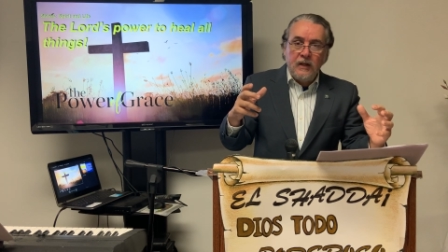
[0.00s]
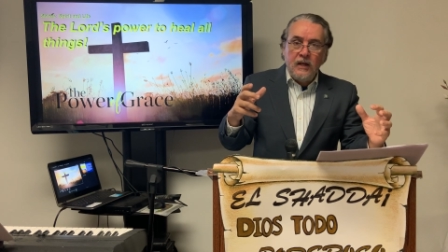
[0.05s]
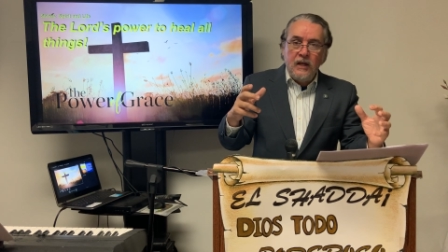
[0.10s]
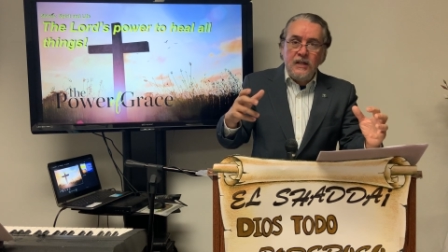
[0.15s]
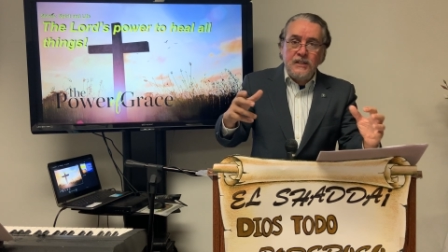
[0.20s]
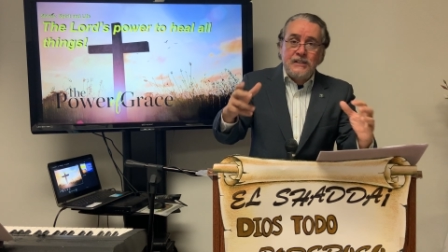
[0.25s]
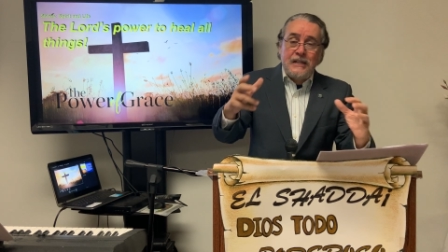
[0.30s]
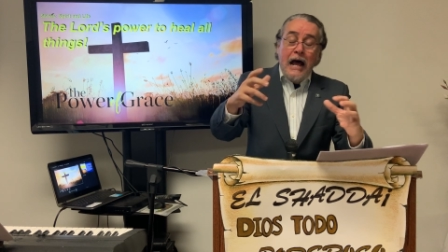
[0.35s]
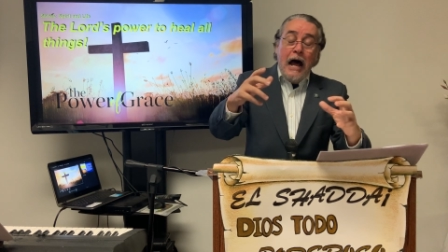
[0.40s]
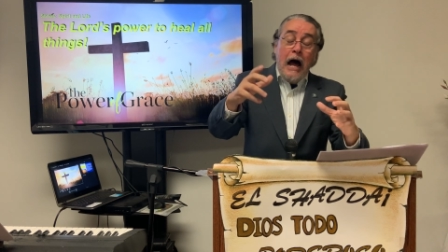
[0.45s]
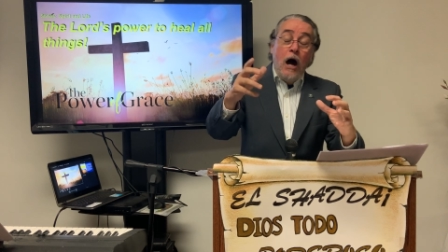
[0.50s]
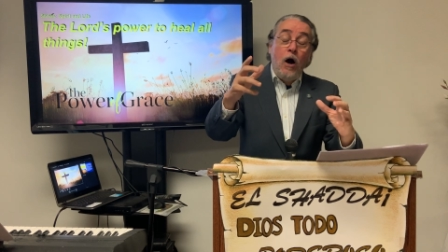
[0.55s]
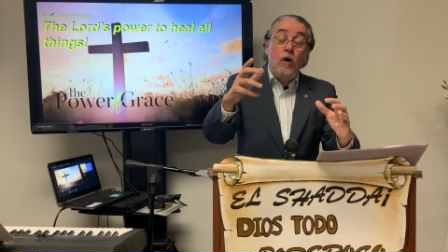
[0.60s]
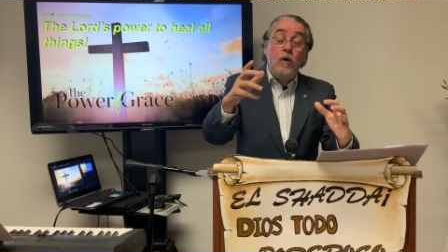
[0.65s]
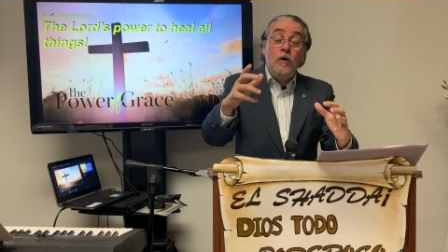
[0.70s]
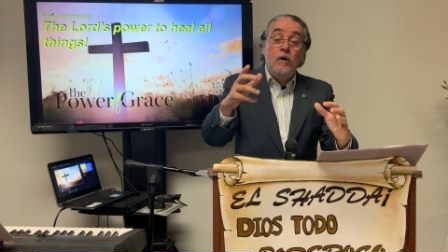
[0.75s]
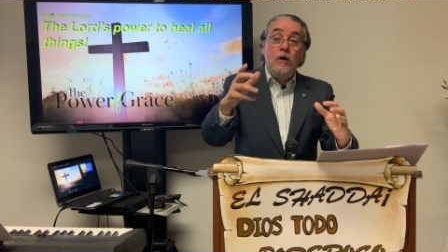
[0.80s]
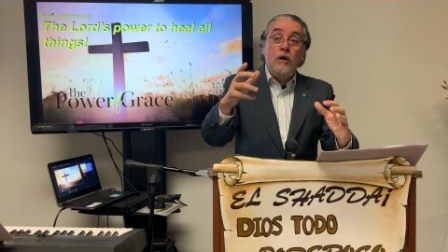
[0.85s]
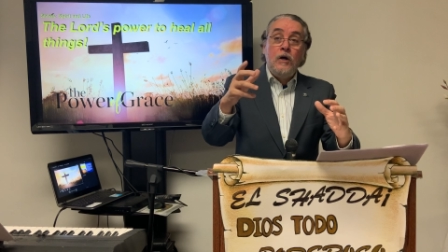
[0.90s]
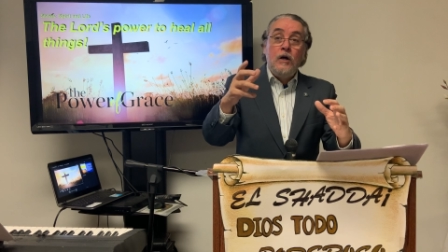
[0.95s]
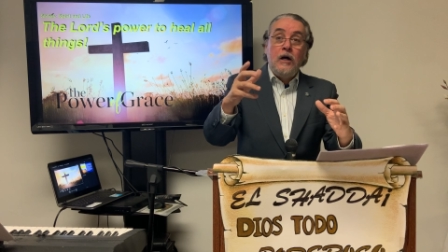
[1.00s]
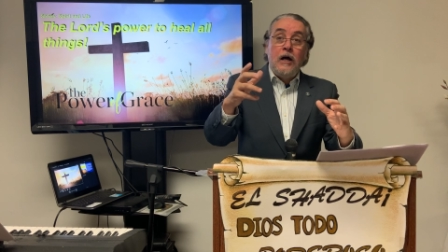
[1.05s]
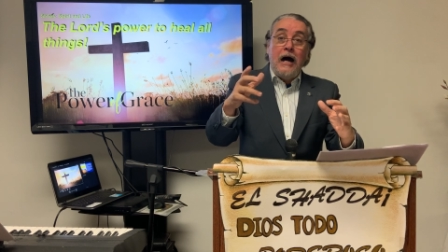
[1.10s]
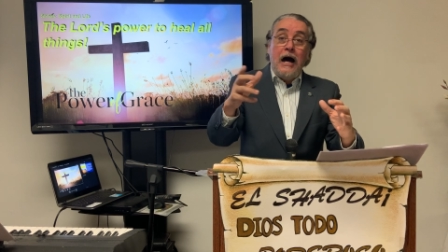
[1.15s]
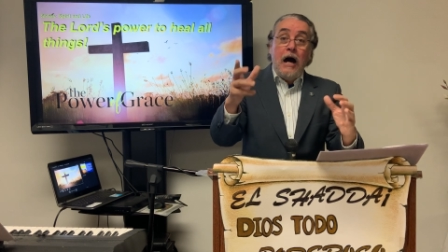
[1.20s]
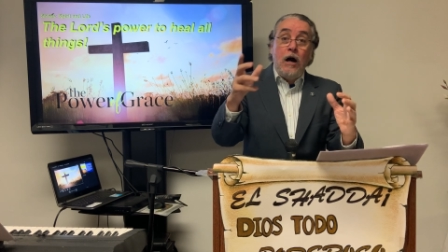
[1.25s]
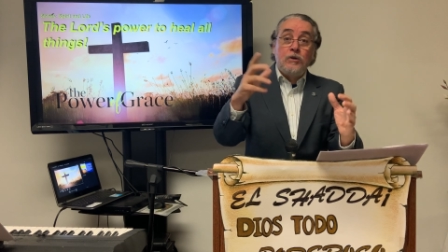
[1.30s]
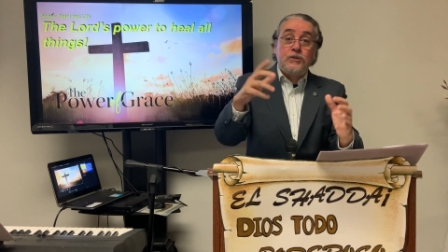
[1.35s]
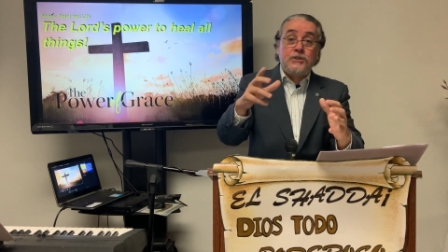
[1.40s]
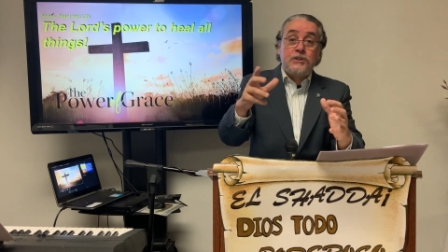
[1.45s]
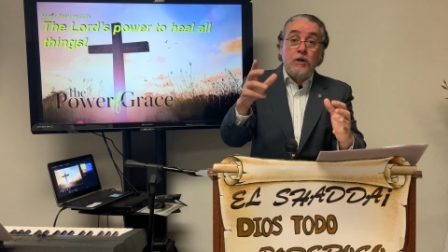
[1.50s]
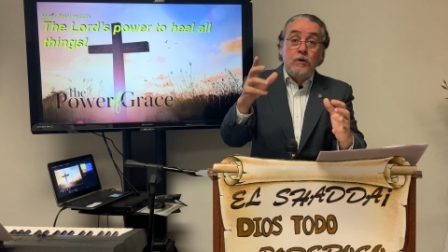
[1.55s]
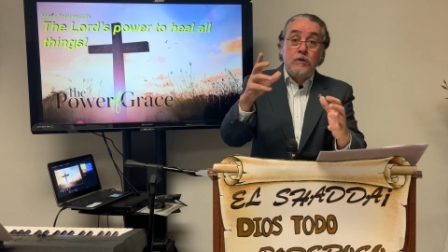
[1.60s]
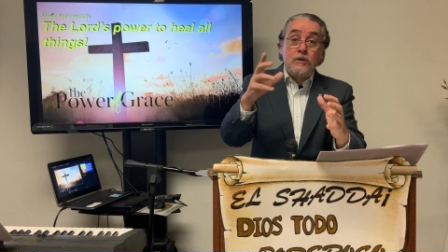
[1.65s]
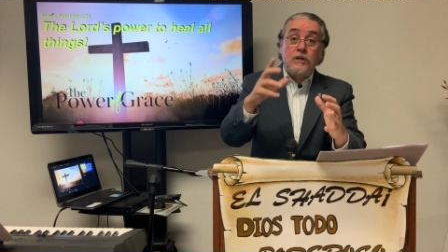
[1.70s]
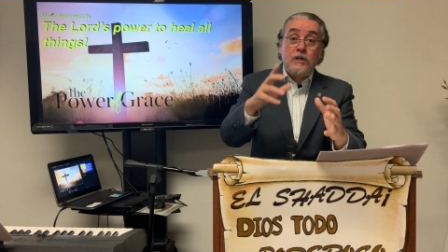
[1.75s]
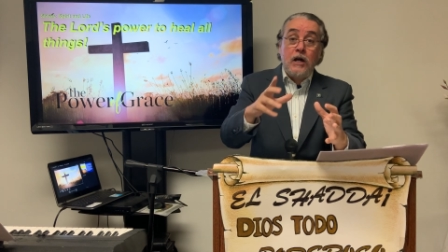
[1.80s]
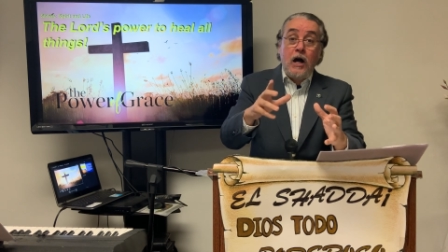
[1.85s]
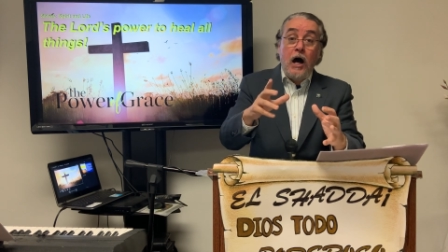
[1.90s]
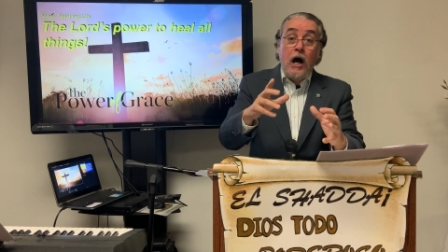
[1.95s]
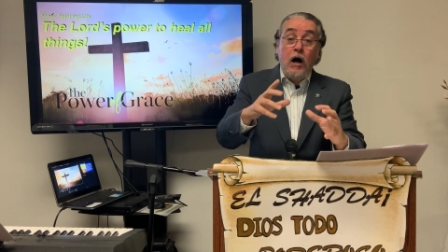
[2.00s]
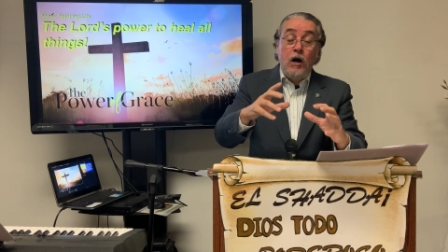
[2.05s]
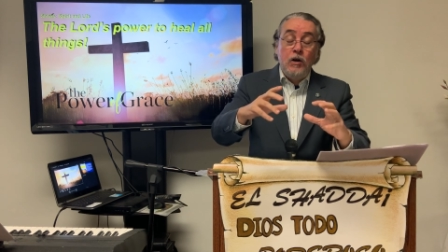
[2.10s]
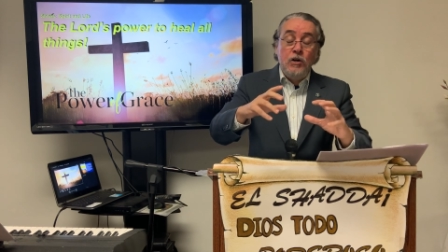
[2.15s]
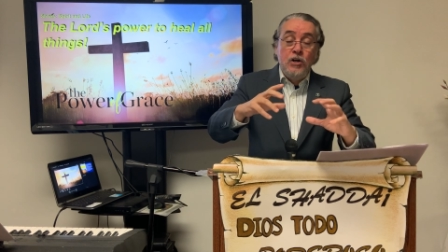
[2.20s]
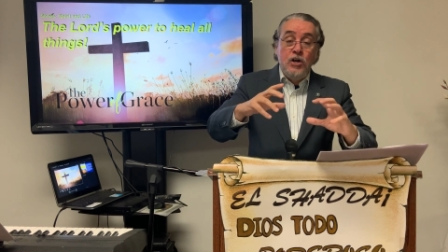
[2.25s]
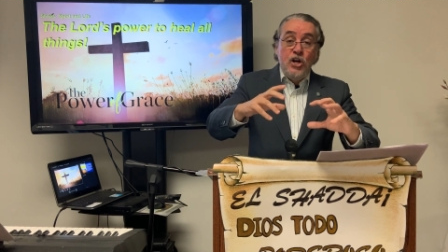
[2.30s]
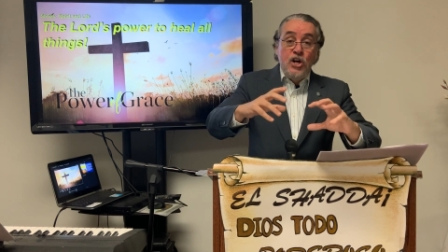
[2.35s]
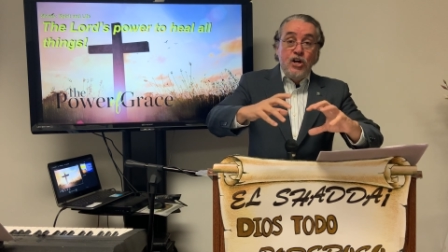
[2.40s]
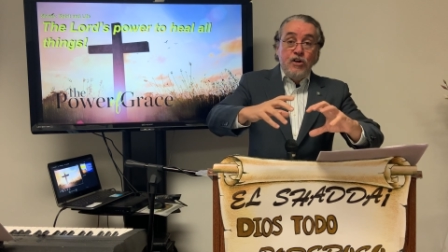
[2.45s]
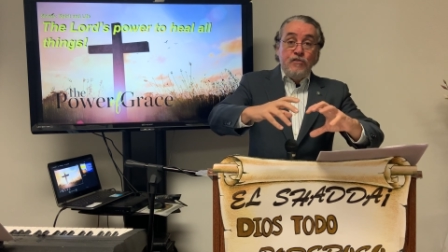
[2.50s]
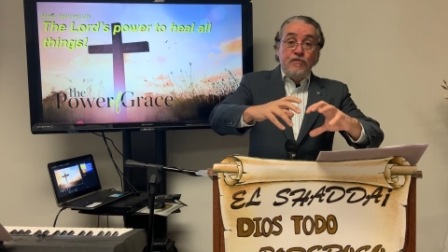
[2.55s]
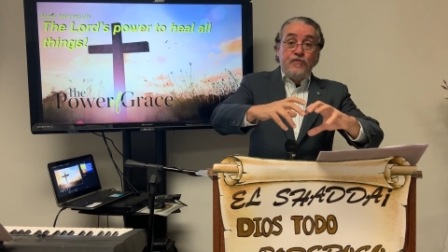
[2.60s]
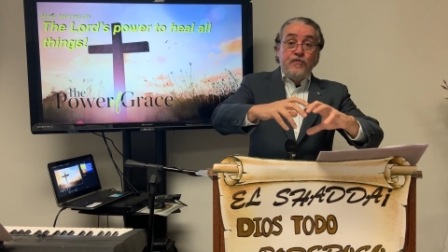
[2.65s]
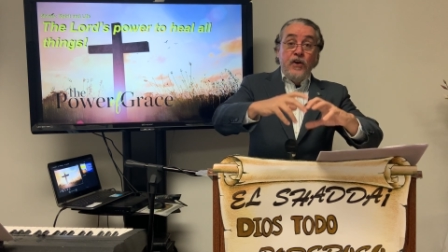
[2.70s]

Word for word: is also called